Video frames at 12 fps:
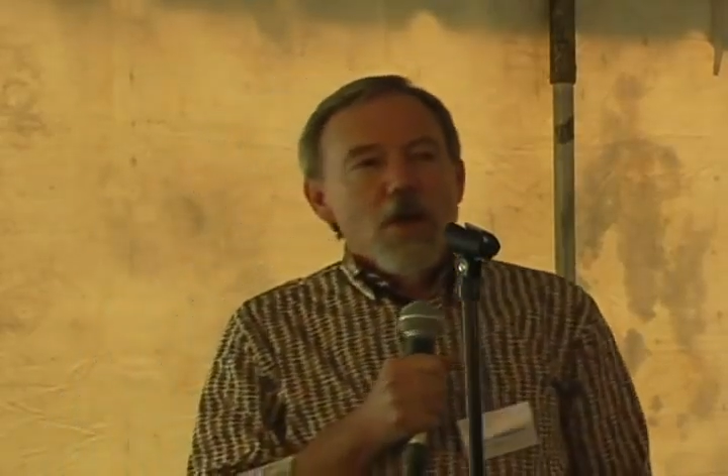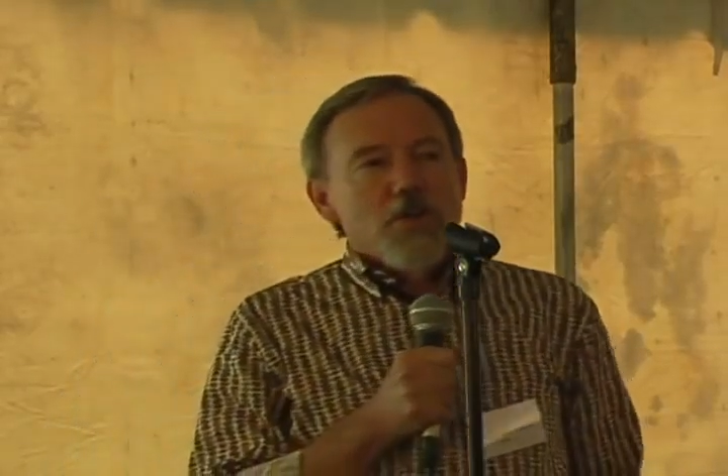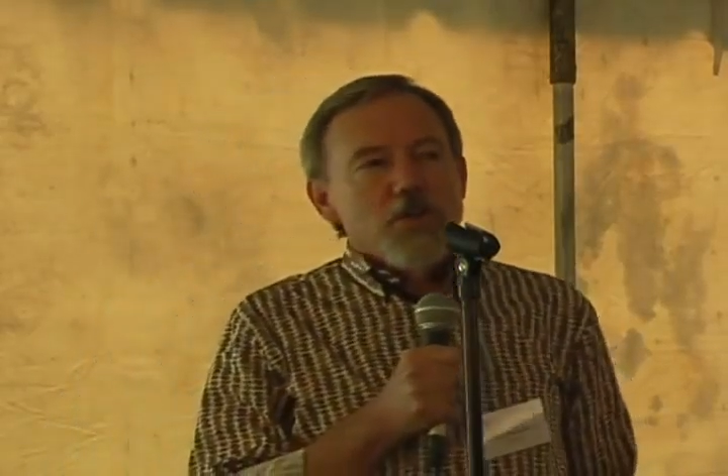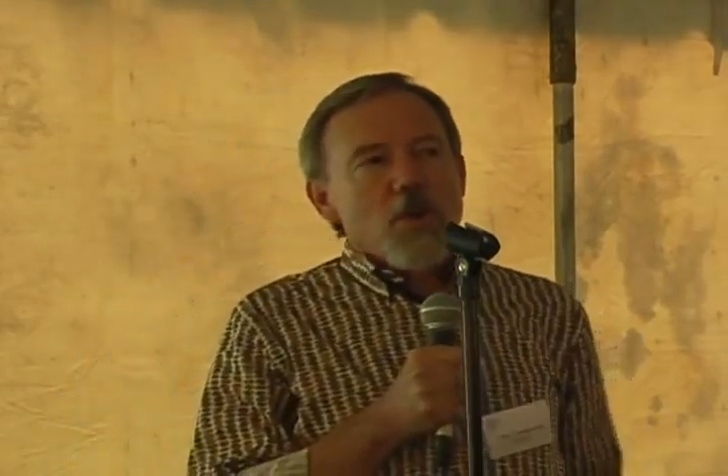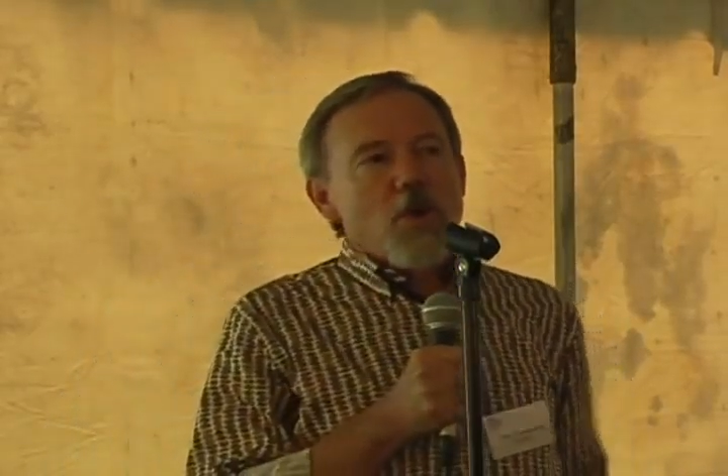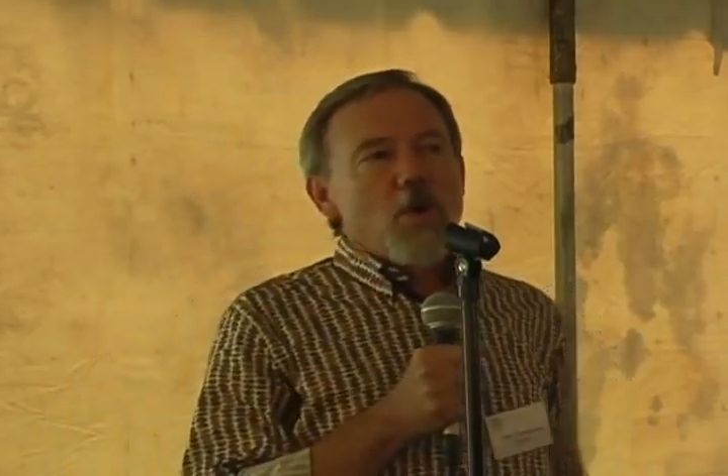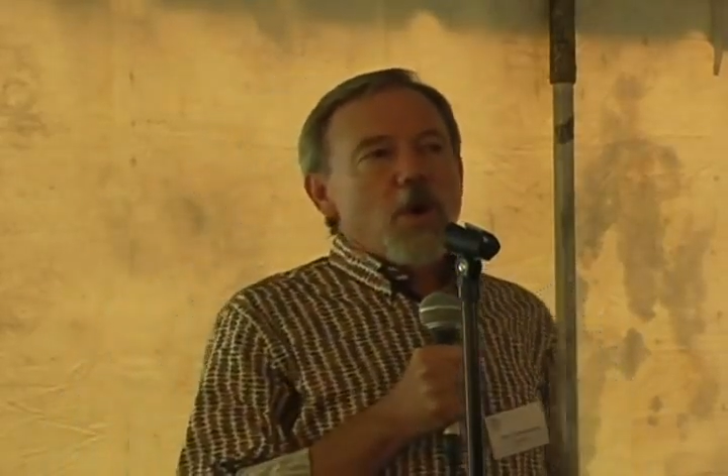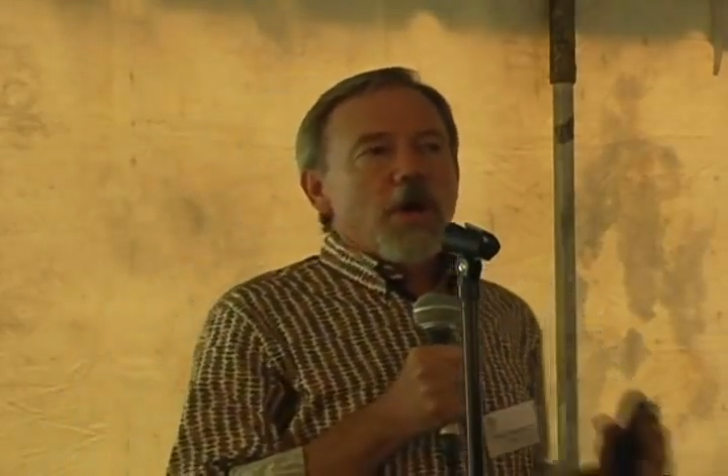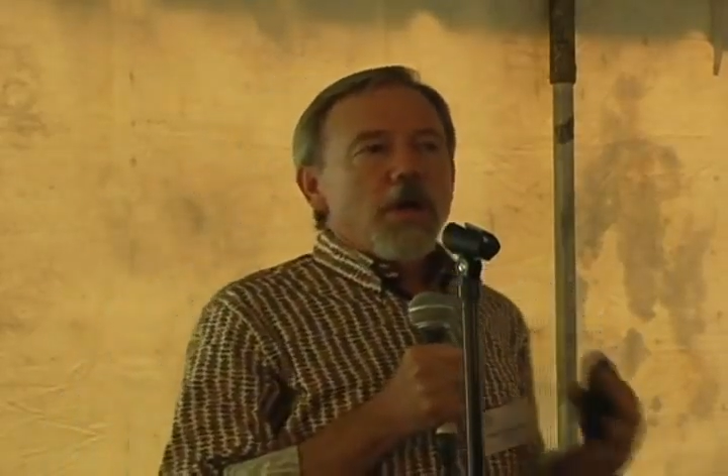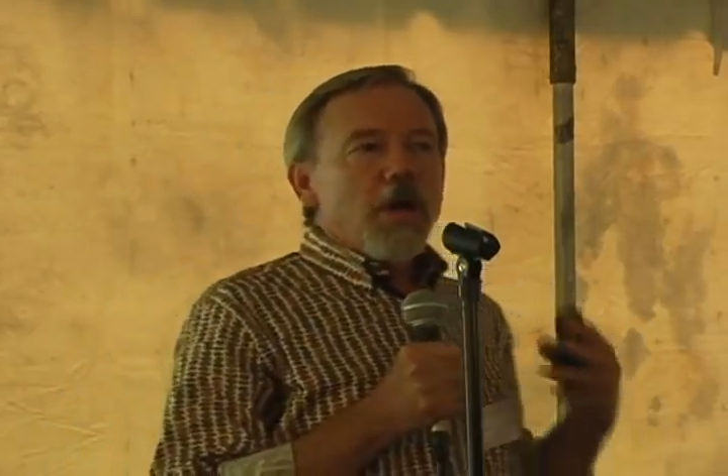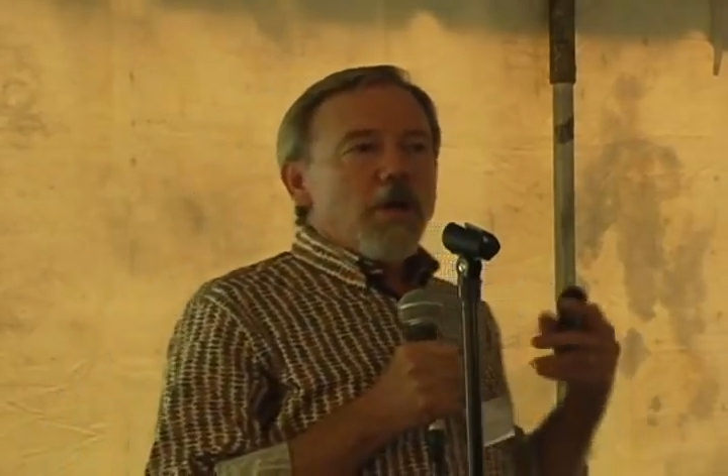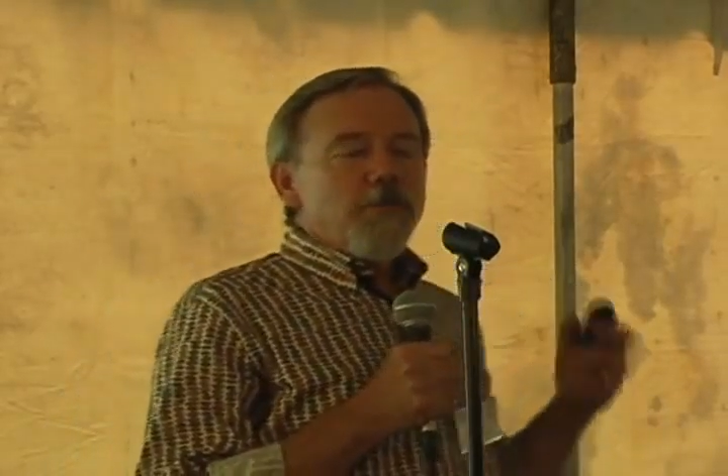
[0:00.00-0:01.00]
So,
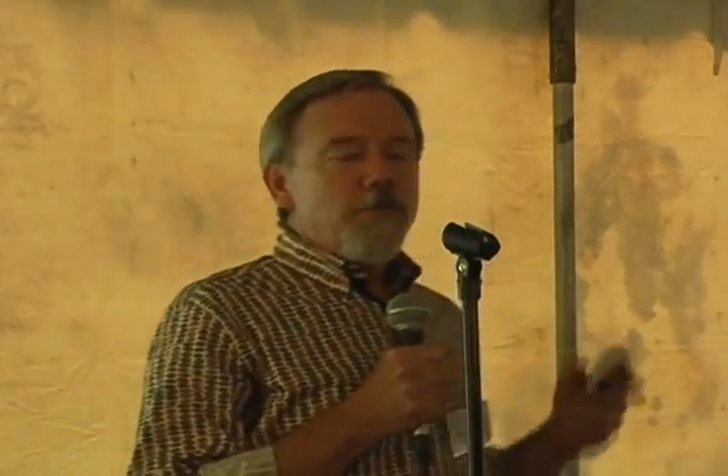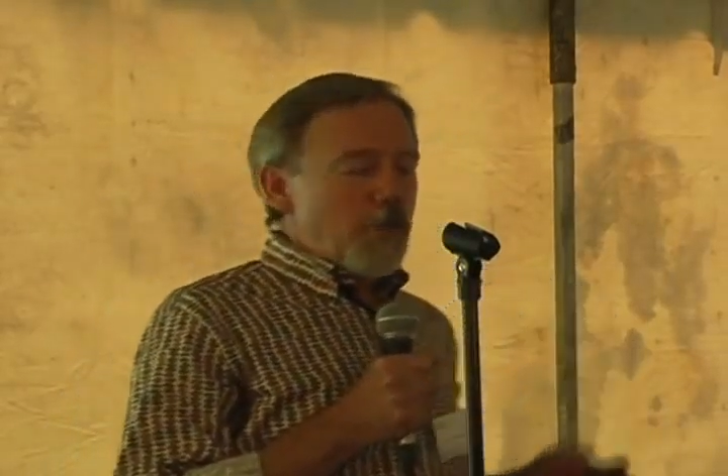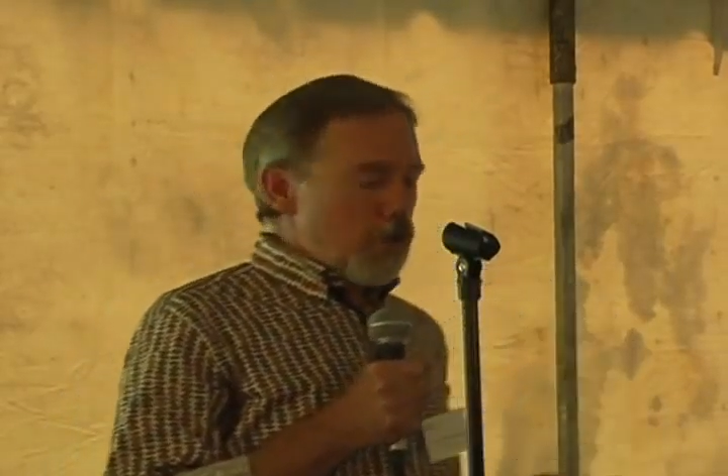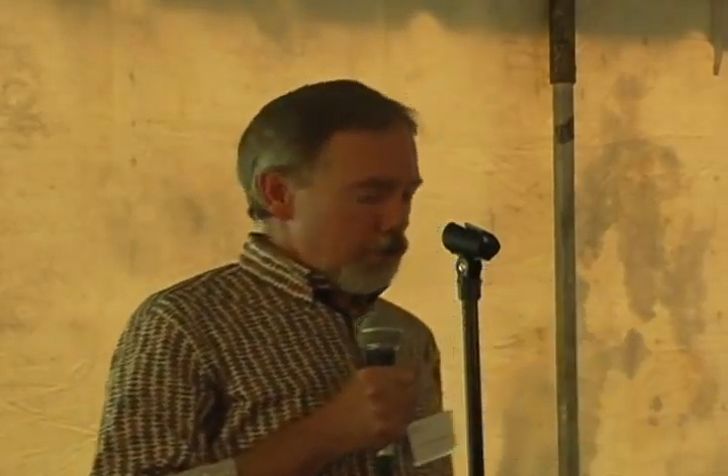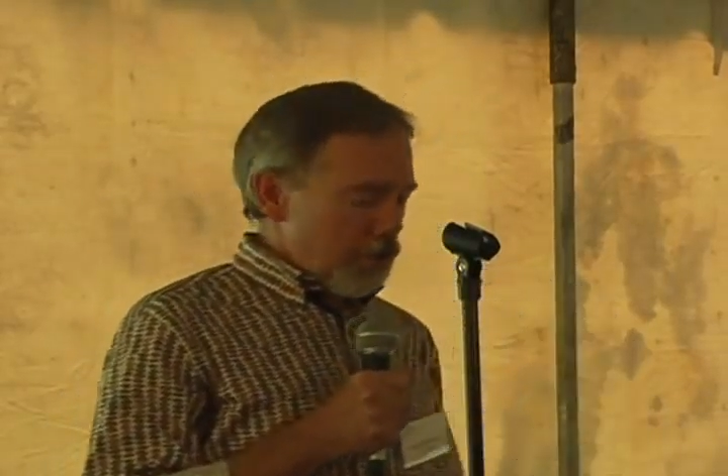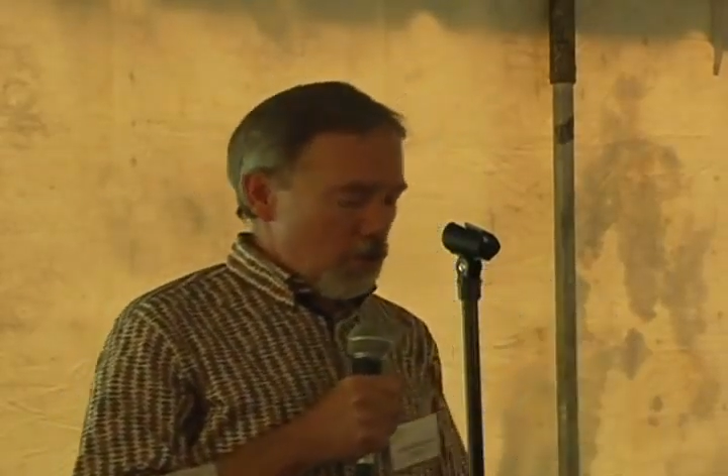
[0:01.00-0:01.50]
first,